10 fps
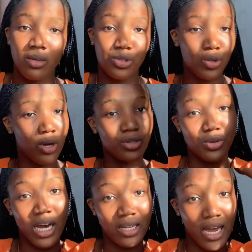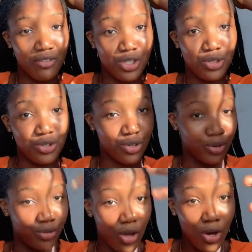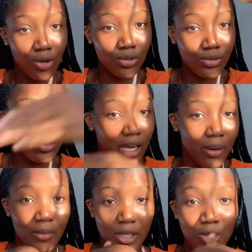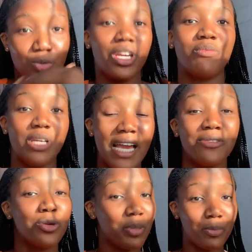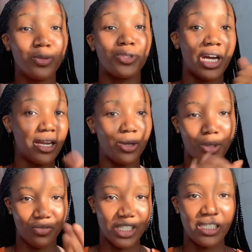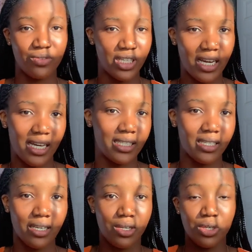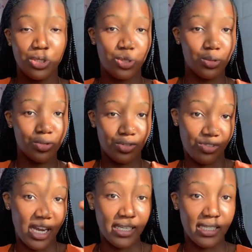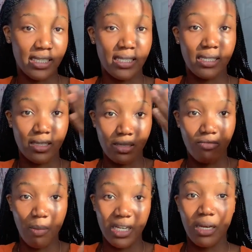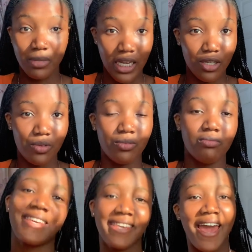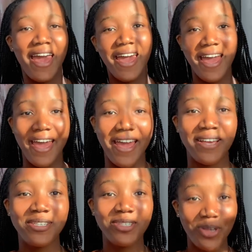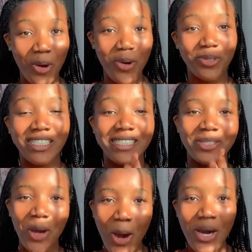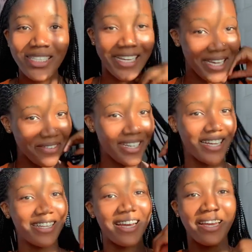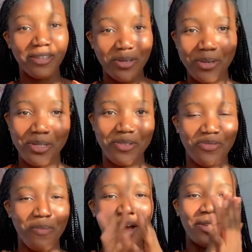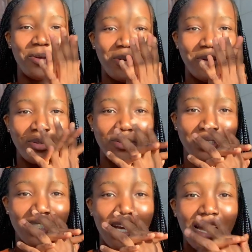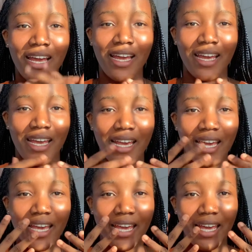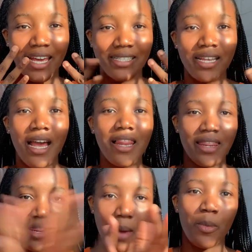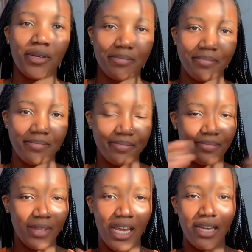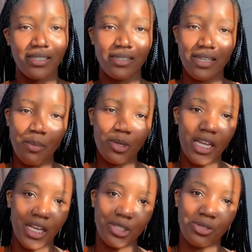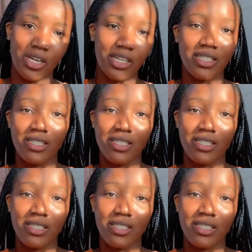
Do well to add Irish to your knuckle. I don't know why I know people try a lot of things for their hand, so try this remedy I'm telling you. Yay! So the third ingredient that I used for my knuckles is lemon. Yes, lemon extract.